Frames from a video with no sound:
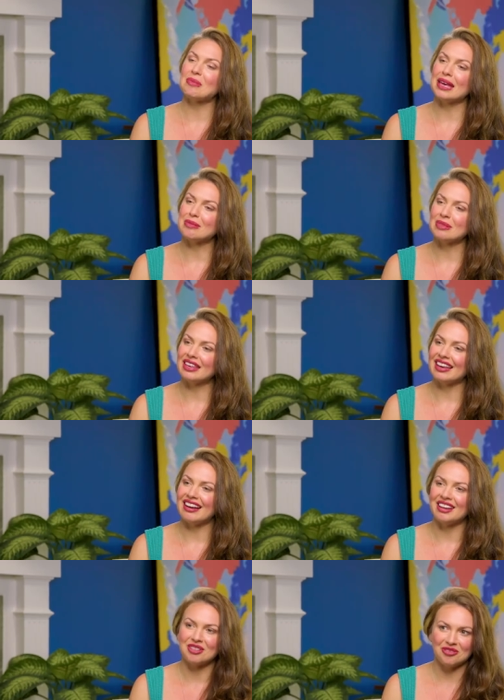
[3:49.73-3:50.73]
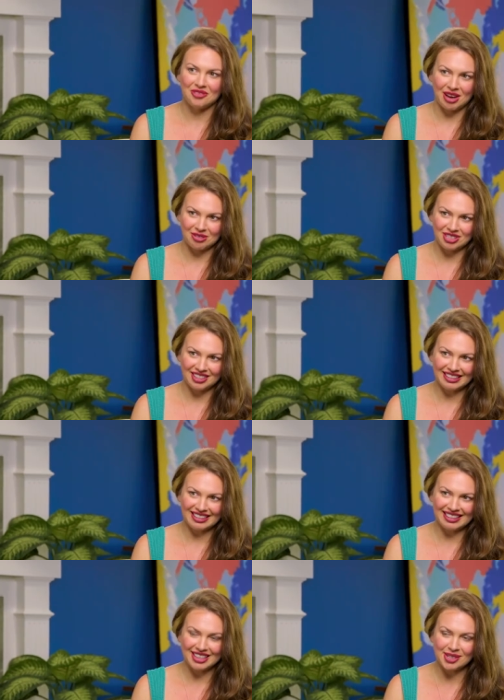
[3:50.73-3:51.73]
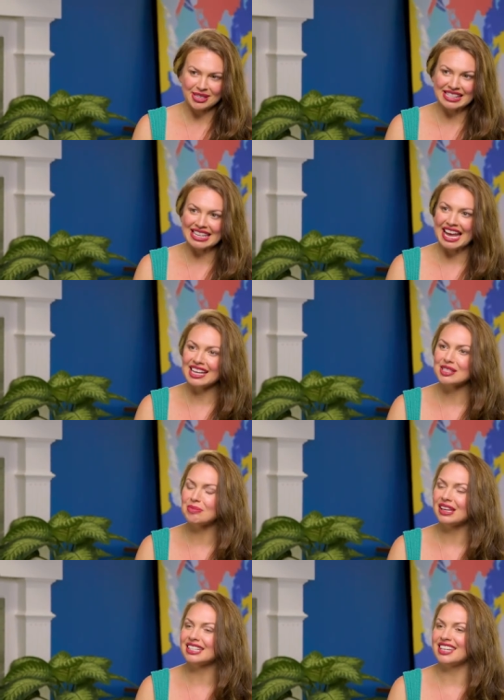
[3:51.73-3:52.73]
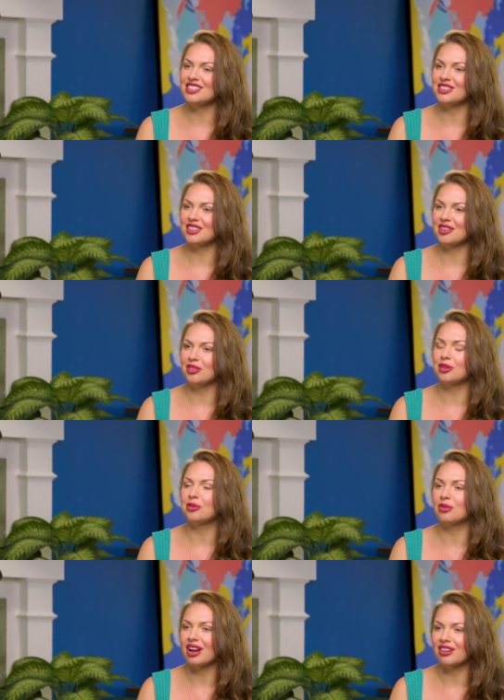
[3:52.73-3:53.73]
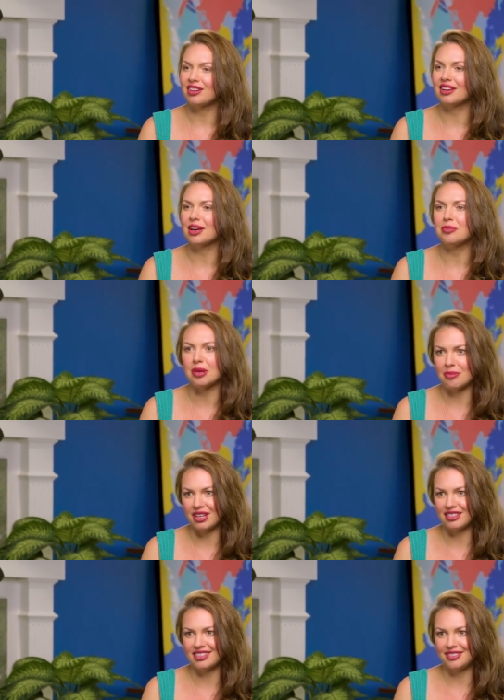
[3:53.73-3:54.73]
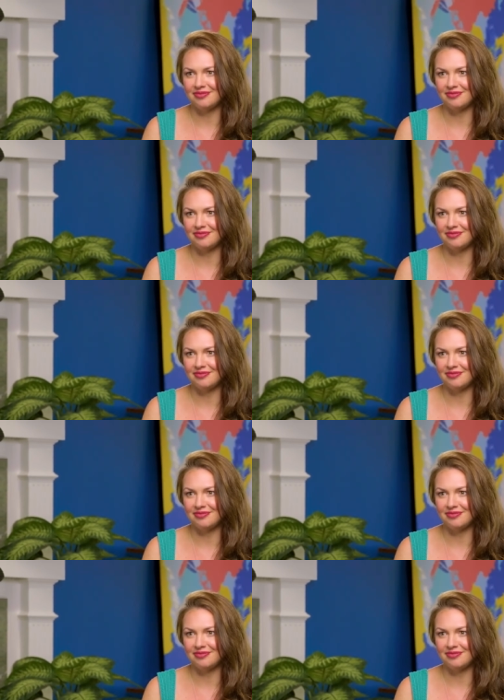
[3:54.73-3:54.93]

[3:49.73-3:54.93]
may be unfounded, there is an expectation of a greater commitment.